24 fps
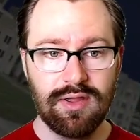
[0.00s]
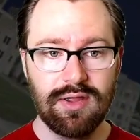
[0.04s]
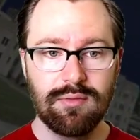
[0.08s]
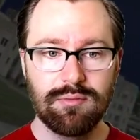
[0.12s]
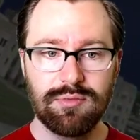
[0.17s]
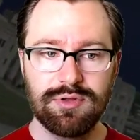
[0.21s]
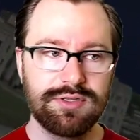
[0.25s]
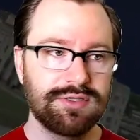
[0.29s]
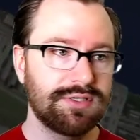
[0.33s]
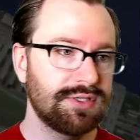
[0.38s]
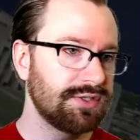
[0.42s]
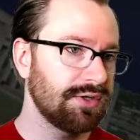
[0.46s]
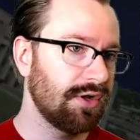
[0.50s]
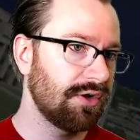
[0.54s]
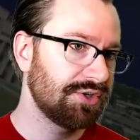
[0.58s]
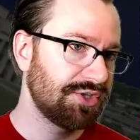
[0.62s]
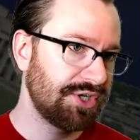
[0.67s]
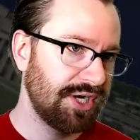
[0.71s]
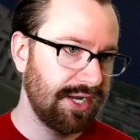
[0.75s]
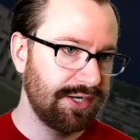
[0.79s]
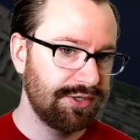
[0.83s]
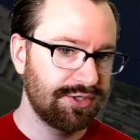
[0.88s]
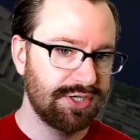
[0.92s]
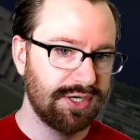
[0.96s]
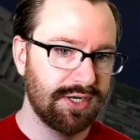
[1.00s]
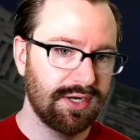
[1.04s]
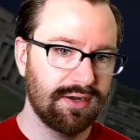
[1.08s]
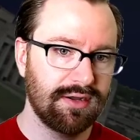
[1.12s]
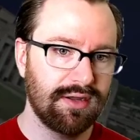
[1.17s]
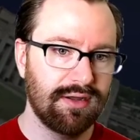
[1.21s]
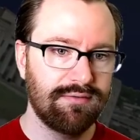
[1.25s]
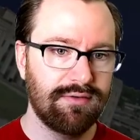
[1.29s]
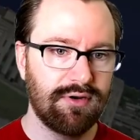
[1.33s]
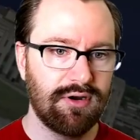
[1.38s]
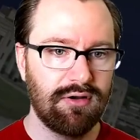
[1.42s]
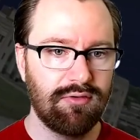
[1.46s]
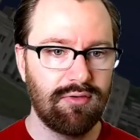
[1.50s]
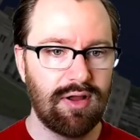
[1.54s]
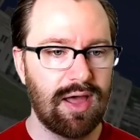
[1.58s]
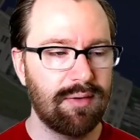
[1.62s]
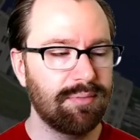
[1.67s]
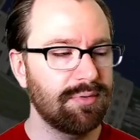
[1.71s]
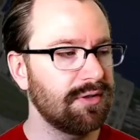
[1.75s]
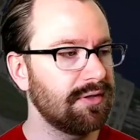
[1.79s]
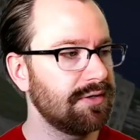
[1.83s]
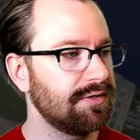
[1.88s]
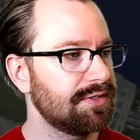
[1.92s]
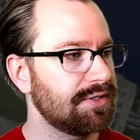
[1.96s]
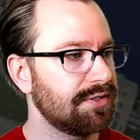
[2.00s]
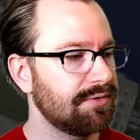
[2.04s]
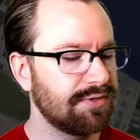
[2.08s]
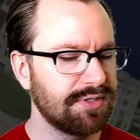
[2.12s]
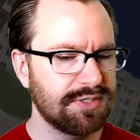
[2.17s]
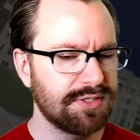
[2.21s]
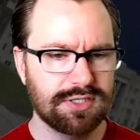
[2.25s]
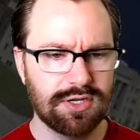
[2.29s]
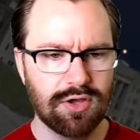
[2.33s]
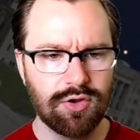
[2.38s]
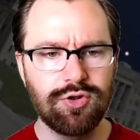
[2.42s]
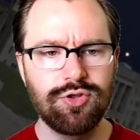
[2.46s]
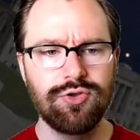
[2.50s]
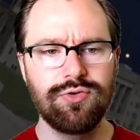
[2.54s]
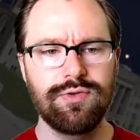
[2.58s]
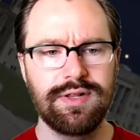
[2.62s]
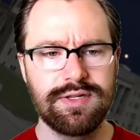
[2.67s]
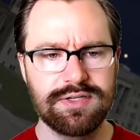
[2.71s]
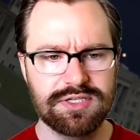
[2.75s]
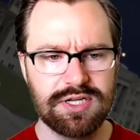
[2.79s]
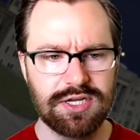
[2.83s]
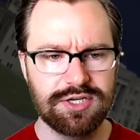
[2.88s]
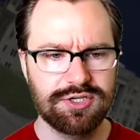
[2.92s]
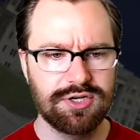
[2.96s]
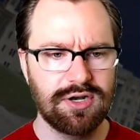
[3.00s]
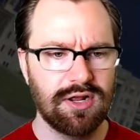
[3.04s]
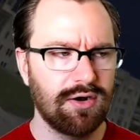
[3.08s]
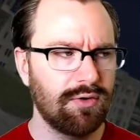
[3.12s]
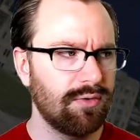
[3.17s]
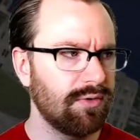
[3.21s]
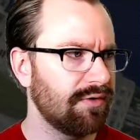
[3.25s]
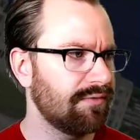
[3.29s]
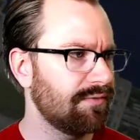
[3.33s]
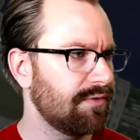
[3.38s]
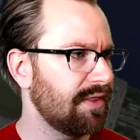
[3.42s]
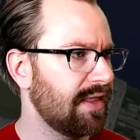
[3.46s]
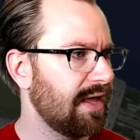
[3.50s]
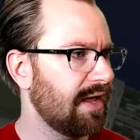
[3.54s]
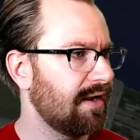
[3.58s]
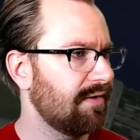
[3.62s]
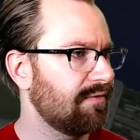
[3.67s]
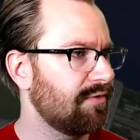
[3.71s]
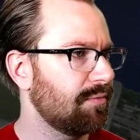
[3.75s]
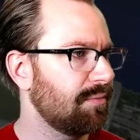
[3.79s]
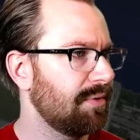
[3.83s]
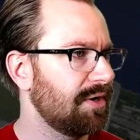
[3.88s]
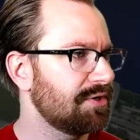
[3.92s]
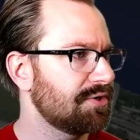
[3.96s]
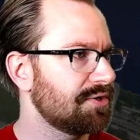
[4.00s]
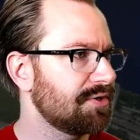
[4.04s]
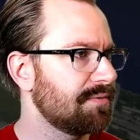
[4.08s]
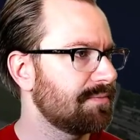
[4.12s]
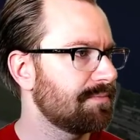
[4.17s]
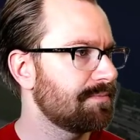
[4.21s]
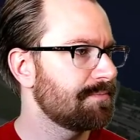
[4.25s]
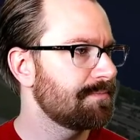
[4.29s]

But this is all changing uh, very rapidly, so just go to unionstation.org for that information.